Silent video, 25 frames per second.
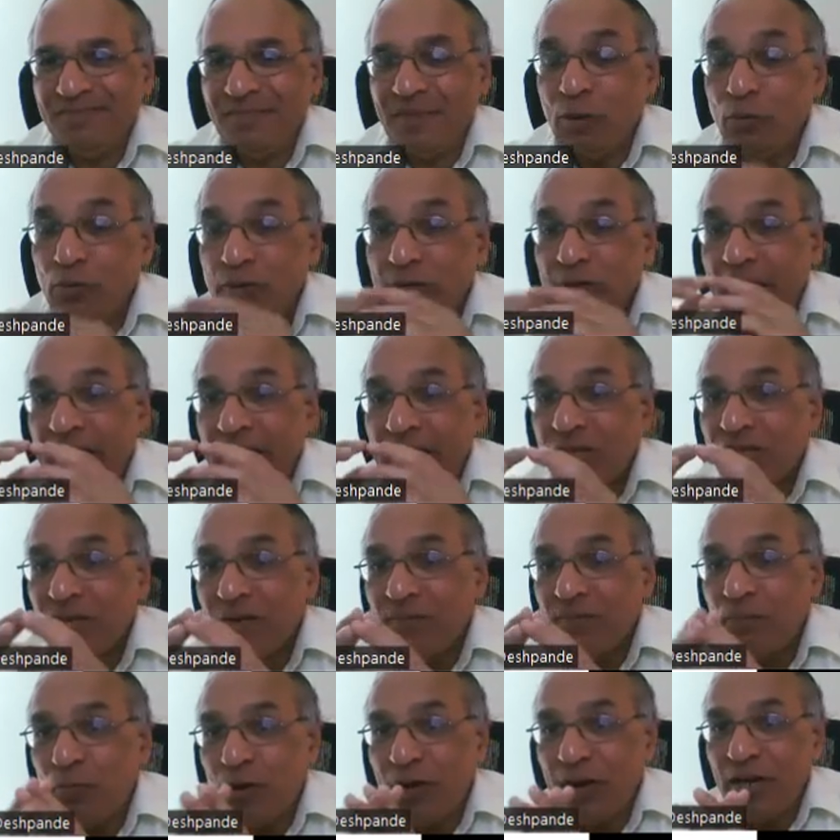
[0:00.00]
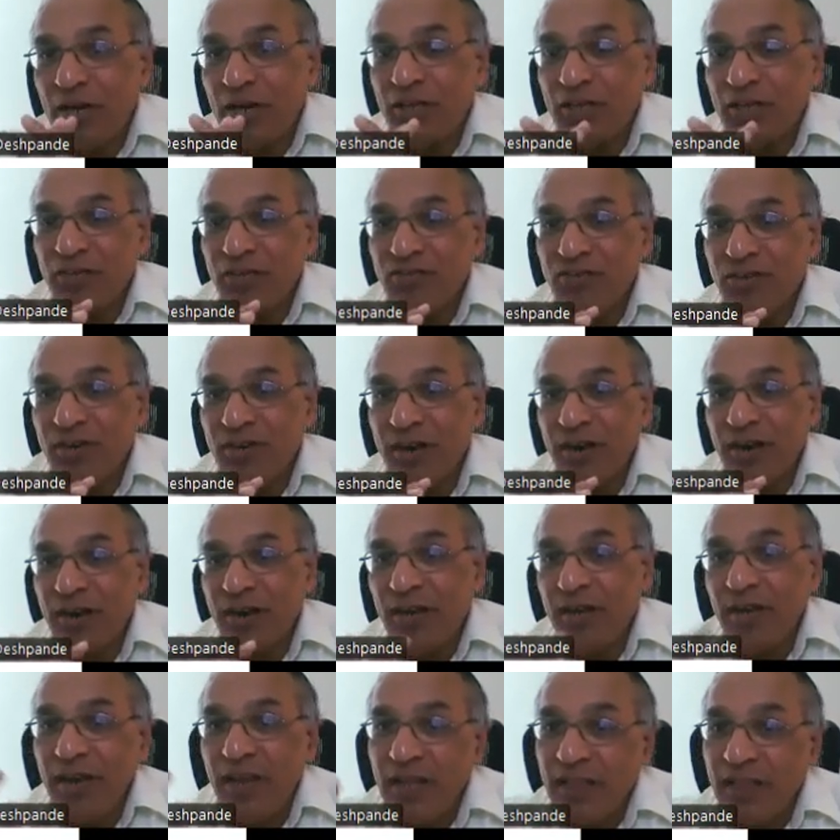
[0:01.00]
Now, the action potential is
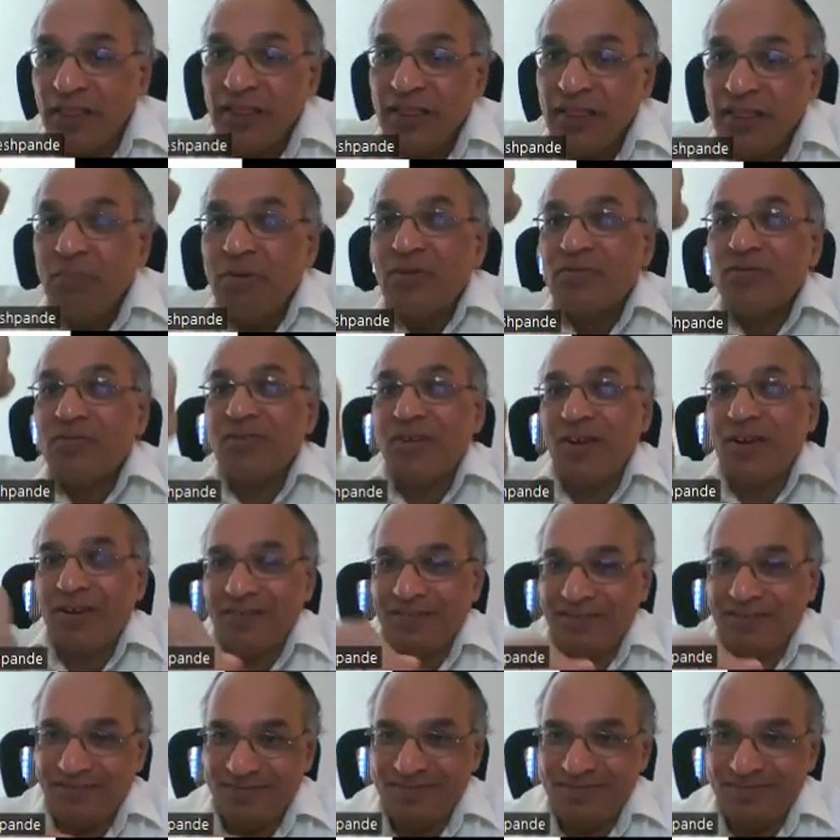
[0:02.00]
needed in the muscle.